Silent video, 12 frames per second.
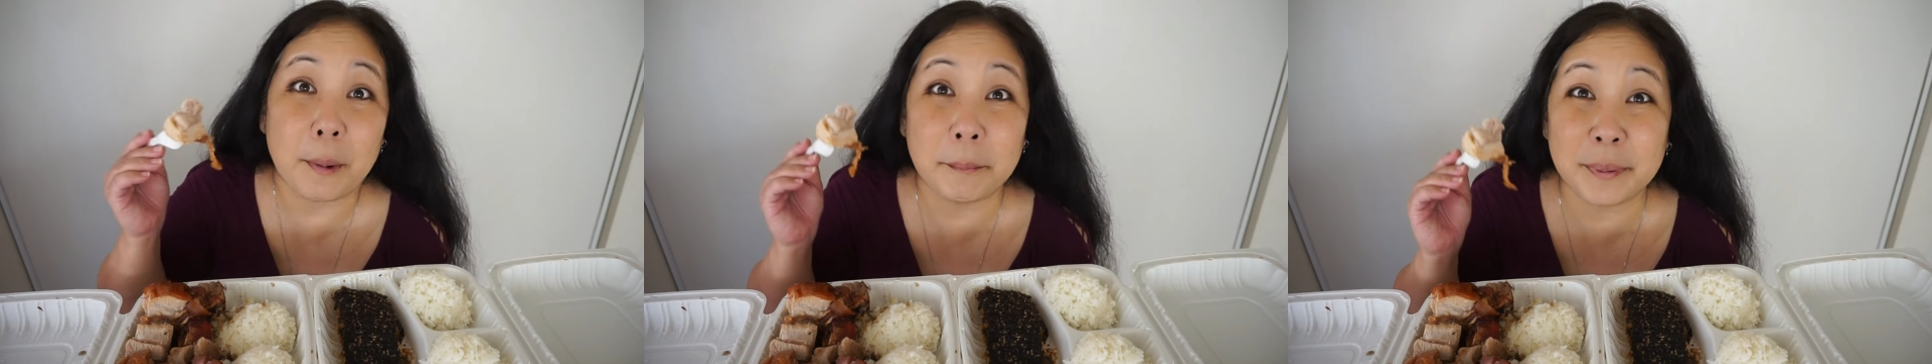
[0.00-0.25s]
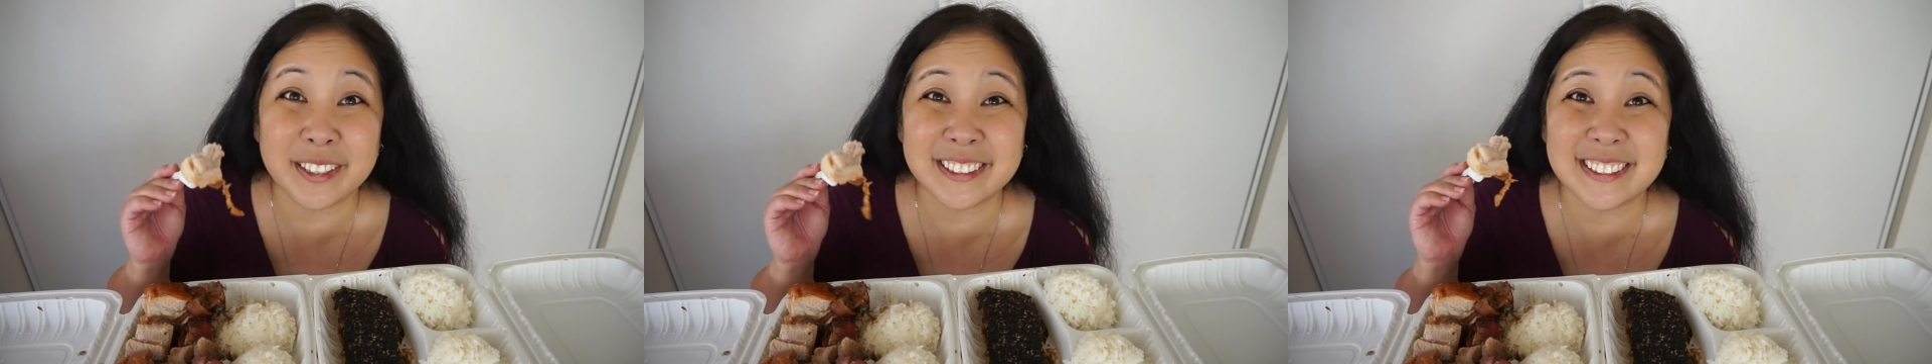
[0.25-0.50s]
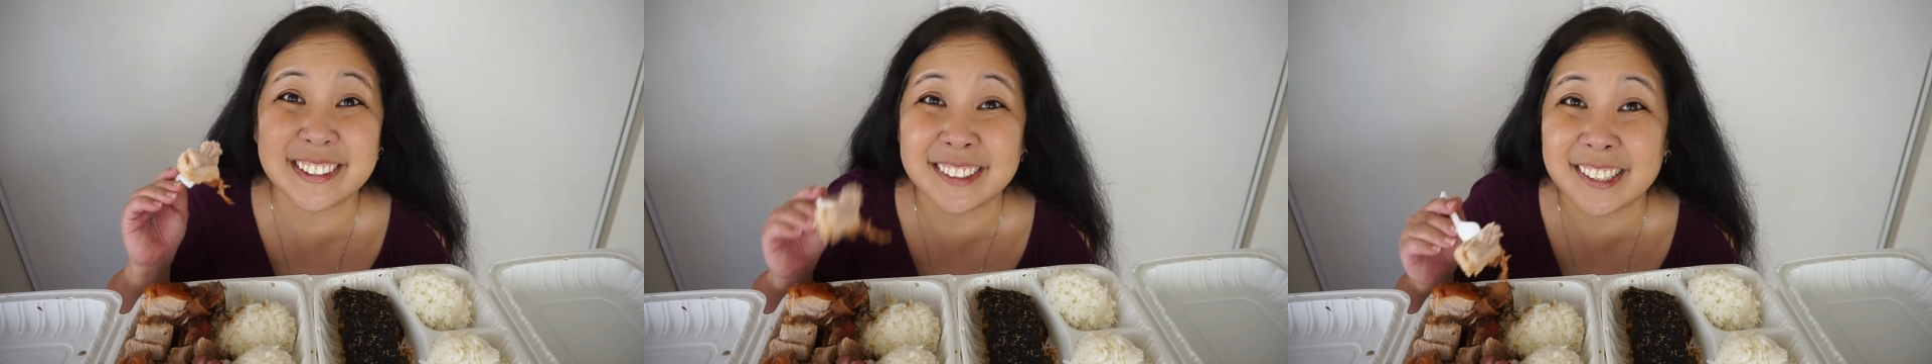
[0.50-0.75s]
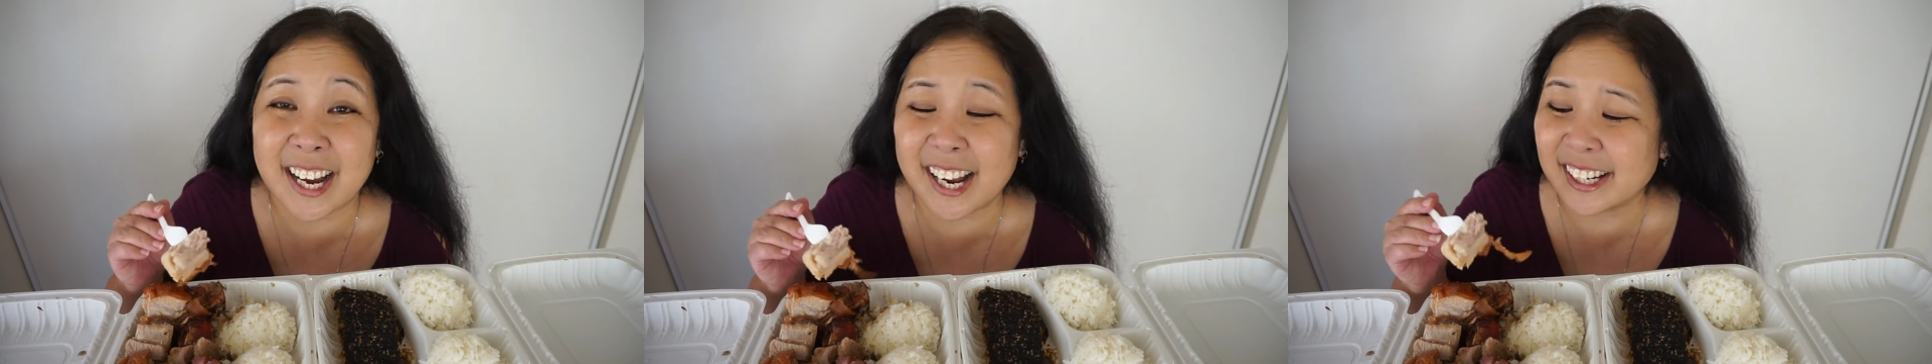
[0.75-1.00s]
But it's
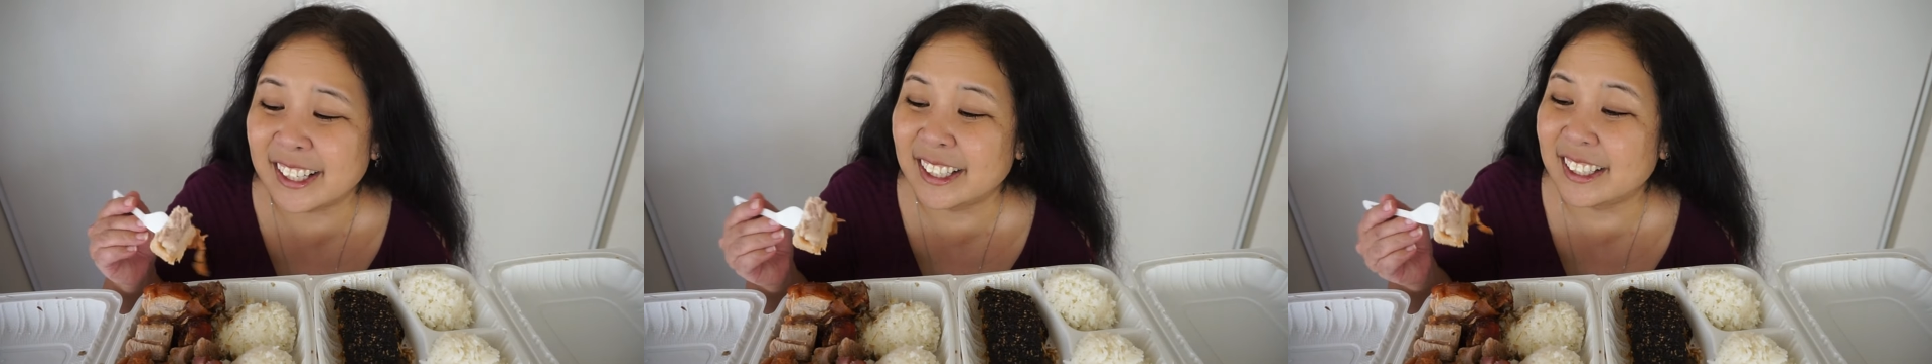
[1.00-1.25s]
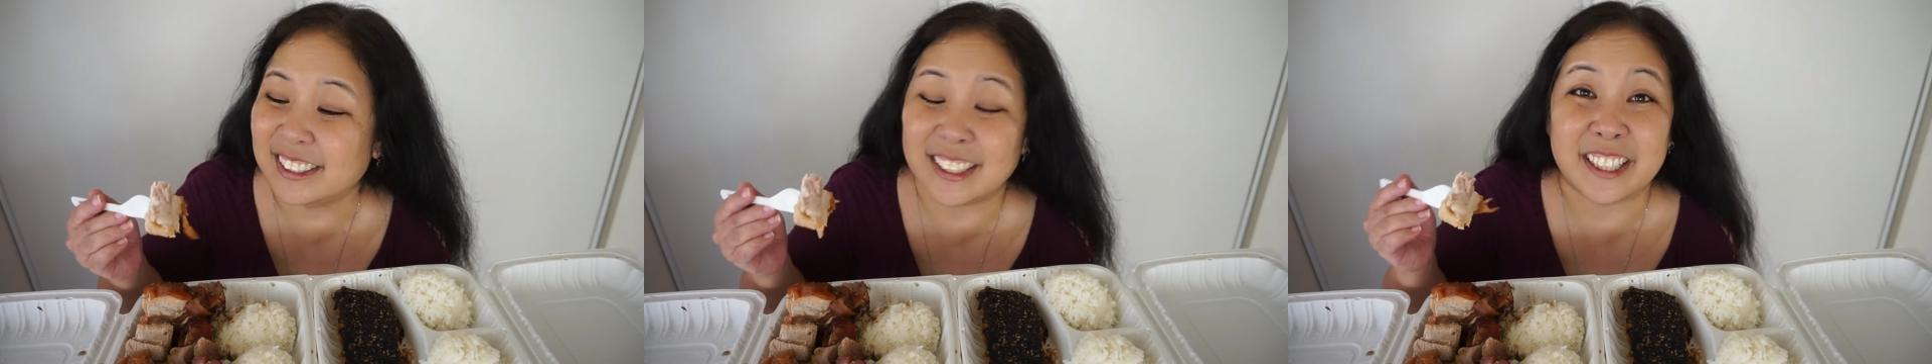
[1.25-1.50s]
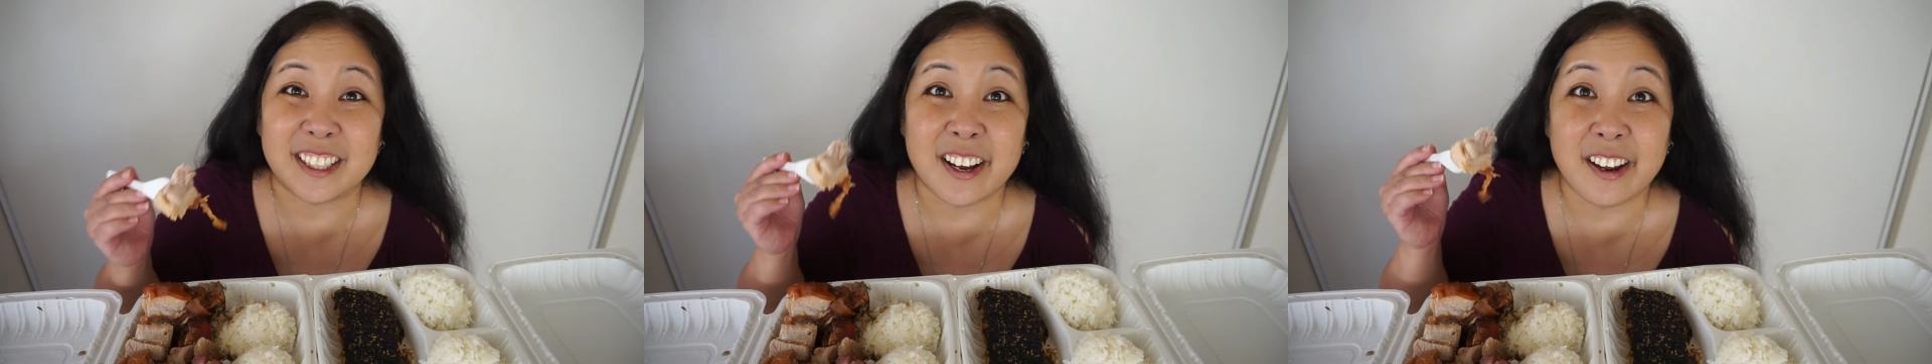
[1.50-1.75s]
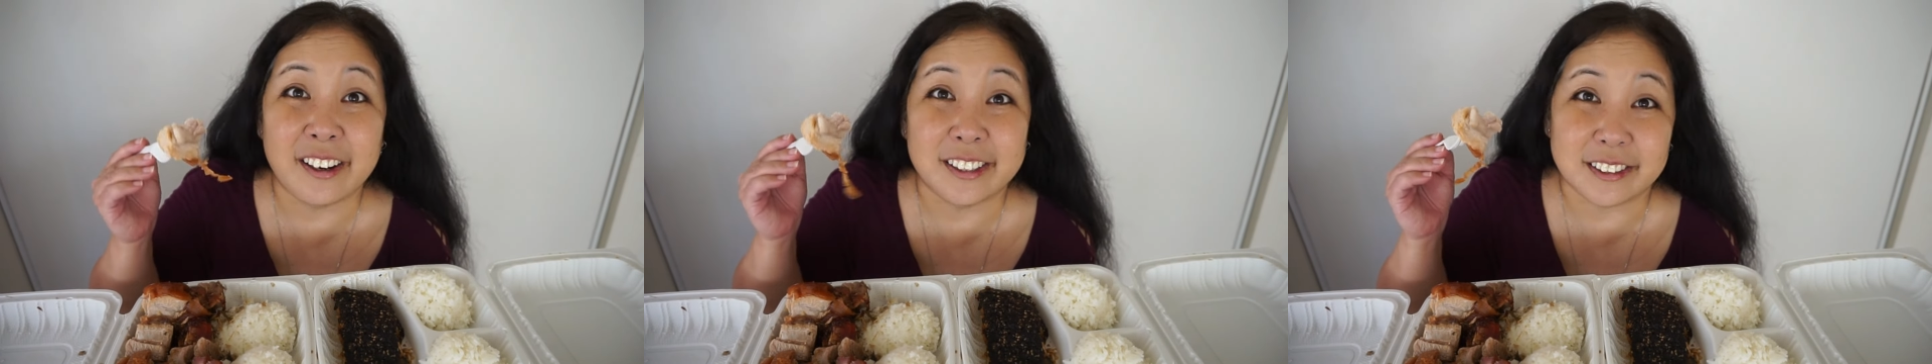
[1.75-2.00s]
not like,
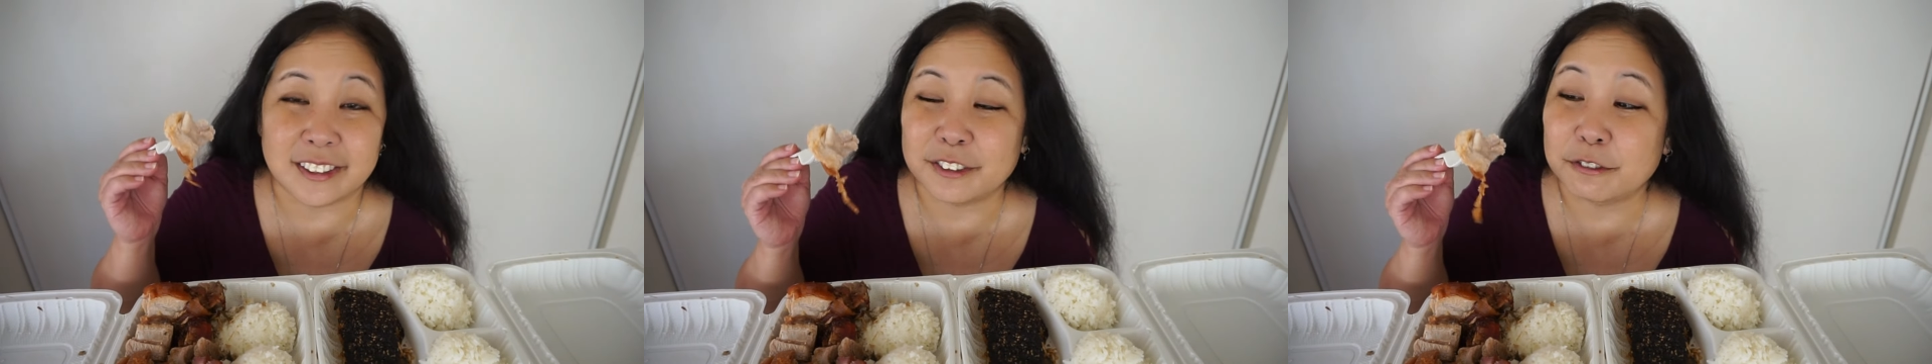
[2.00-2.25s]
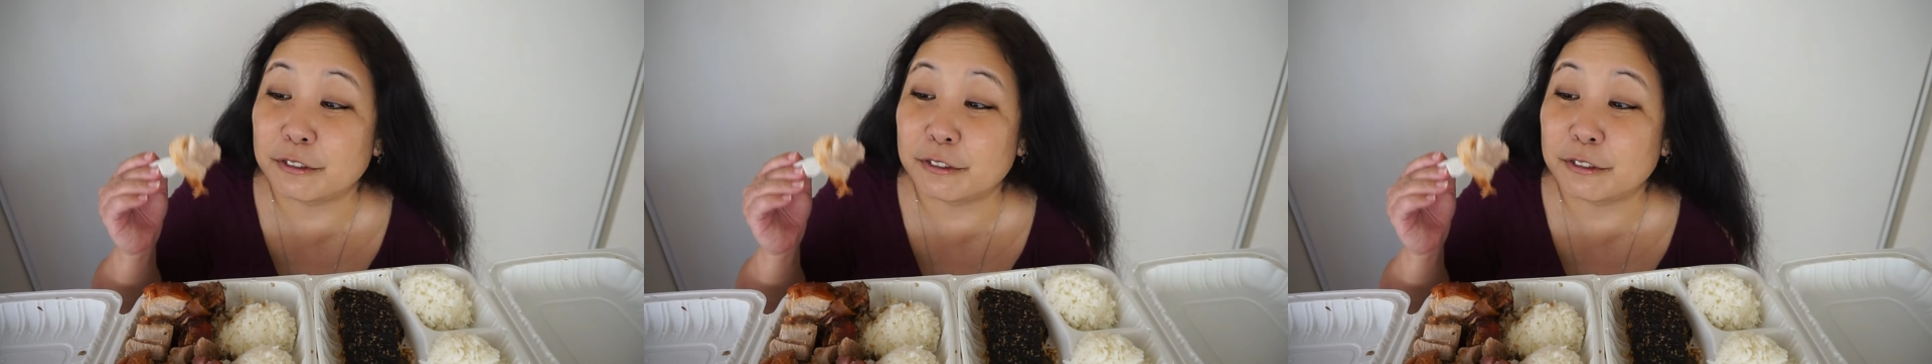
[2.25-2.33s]
the